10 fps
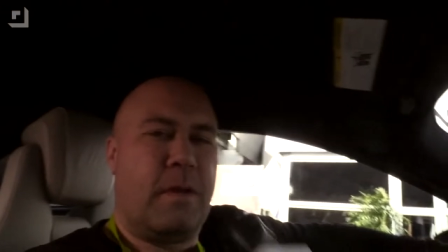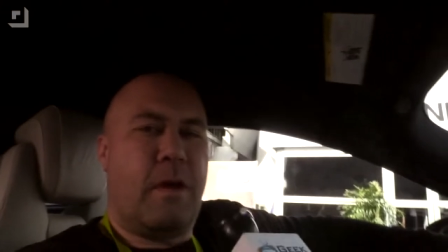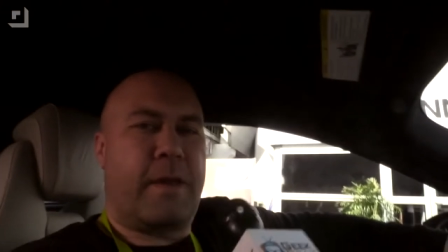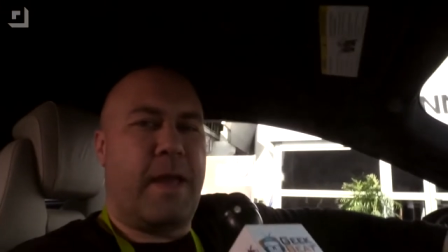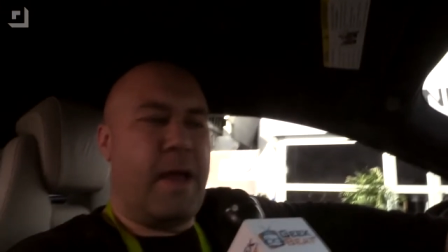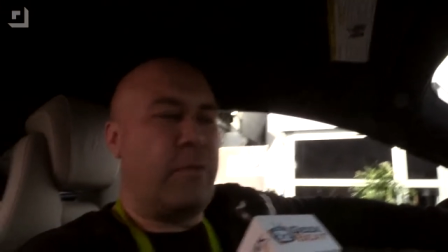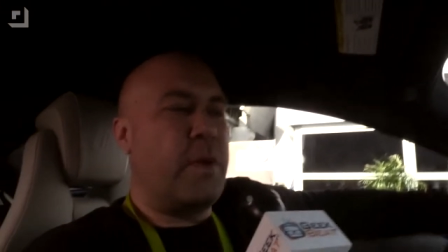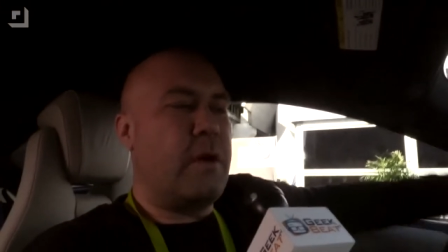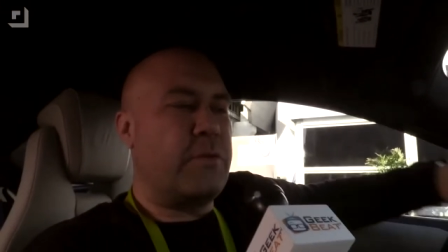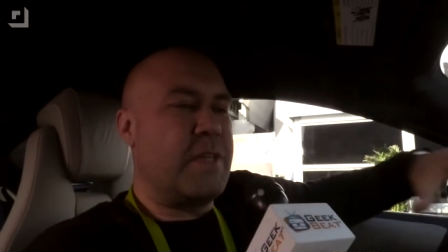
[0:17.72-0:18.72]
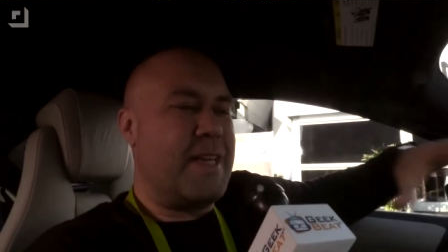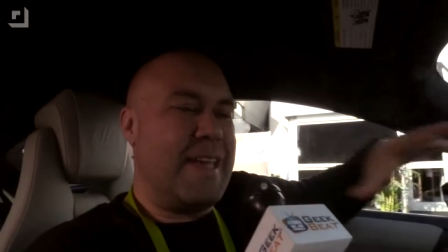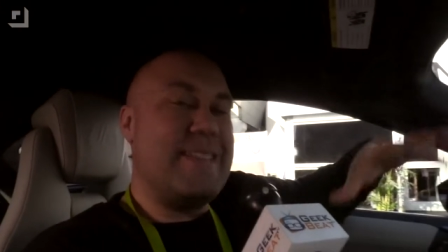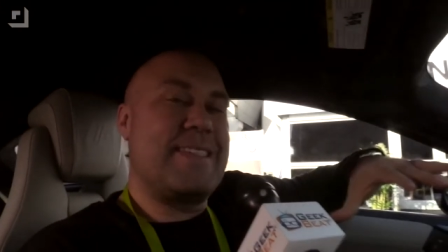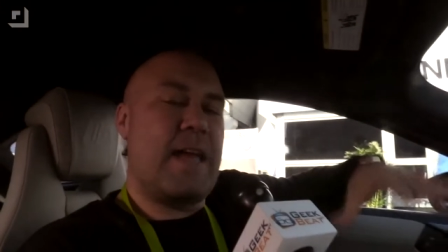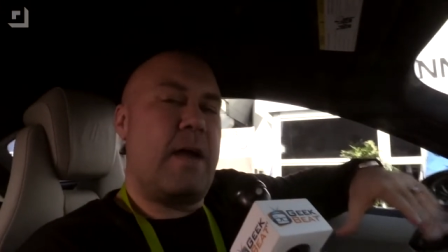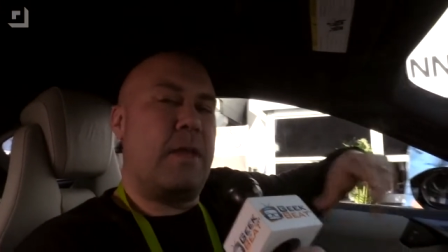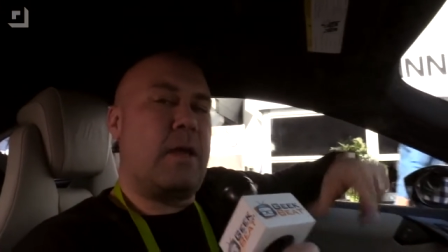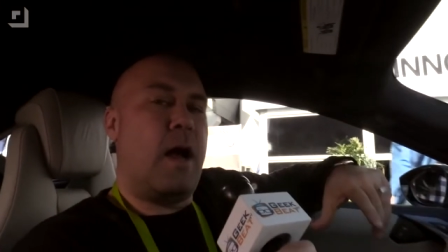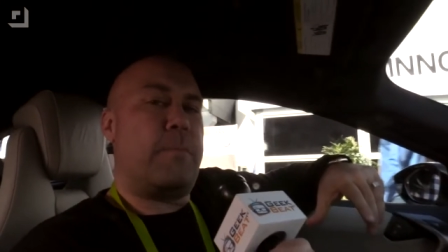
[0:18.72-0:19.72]
Okay guys, we are sitting
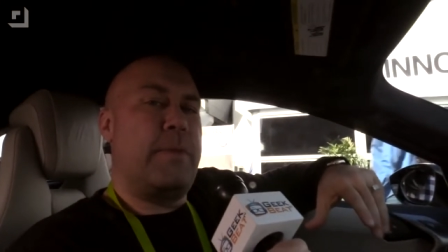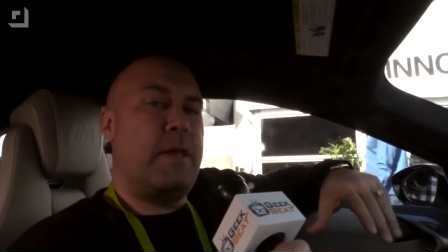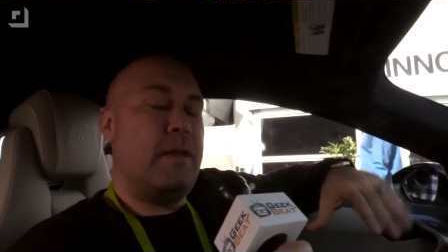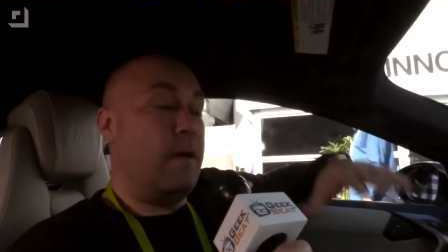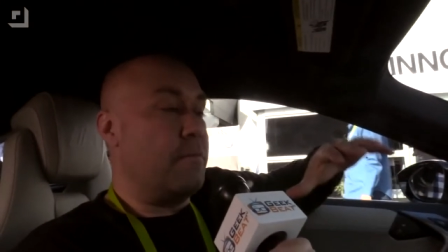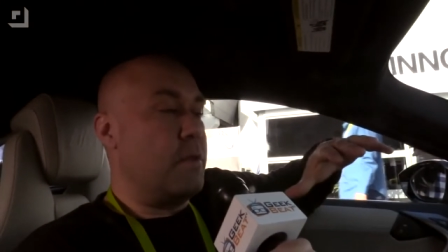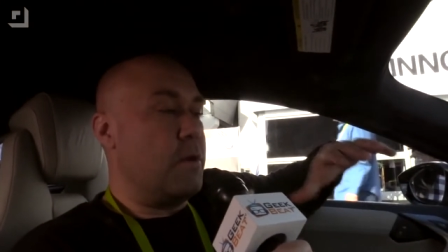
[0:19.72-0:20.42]
inside the cockpit of the